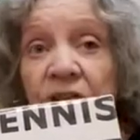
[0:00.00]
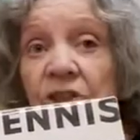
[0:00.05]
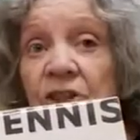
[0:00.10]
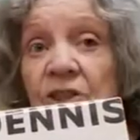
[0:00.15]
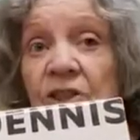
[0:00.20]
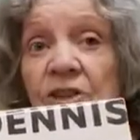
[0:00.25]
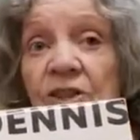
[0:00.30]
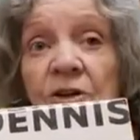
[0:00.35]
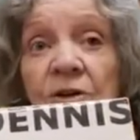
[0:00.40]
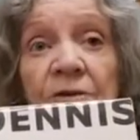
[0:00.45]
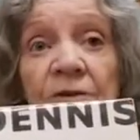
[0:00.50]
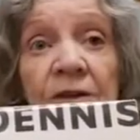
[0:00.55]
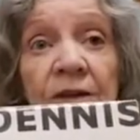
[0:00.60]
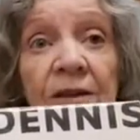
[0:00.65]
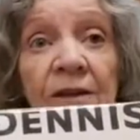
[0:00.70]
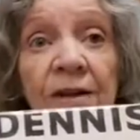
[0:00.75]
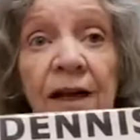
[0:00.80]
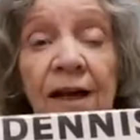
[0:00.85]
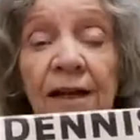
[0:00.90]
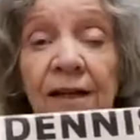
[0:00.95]
Because
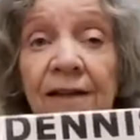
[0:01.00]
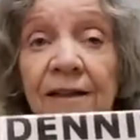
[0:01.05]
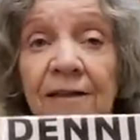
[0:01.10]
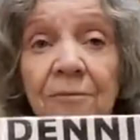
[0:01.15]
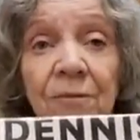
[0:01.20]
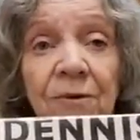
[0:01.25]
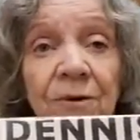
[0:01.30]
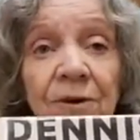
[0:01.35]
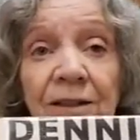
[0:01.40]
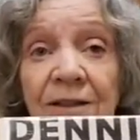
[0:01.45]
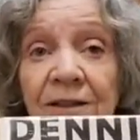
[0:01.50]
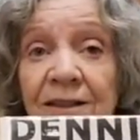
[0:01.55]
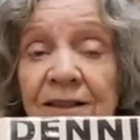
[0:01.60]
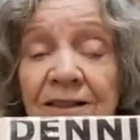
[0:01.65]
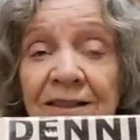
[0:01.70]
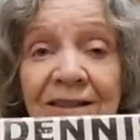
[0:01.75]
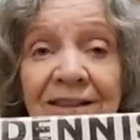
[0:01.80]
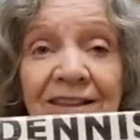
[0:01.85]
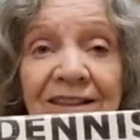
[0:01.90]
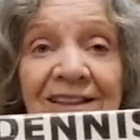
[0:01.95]
it's just over the
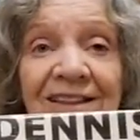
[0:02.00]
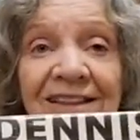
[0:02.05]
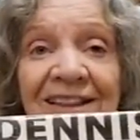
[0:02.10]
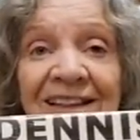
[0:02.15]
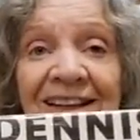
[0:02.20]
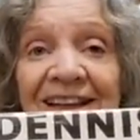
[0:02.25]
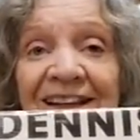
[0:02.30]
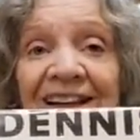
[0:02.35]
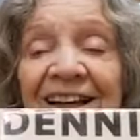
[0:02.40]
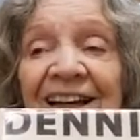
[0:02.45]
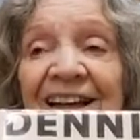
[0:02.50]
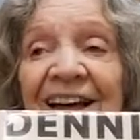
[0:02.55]
line in Boston.